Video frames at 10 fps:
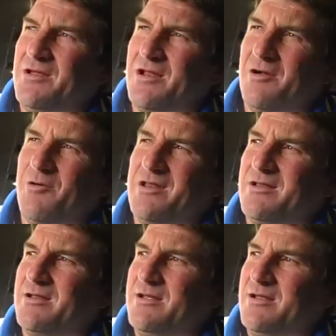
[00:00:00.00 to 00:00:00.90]
You know,
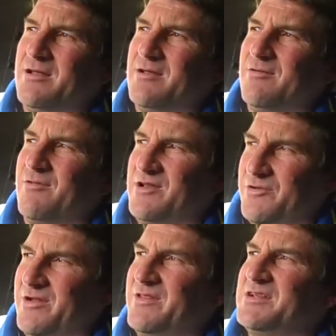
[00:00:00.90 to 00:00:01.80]
when
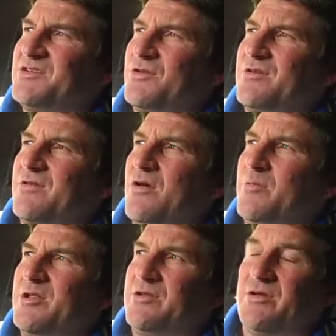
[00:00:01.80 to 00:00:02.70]
you're in this sort of climate,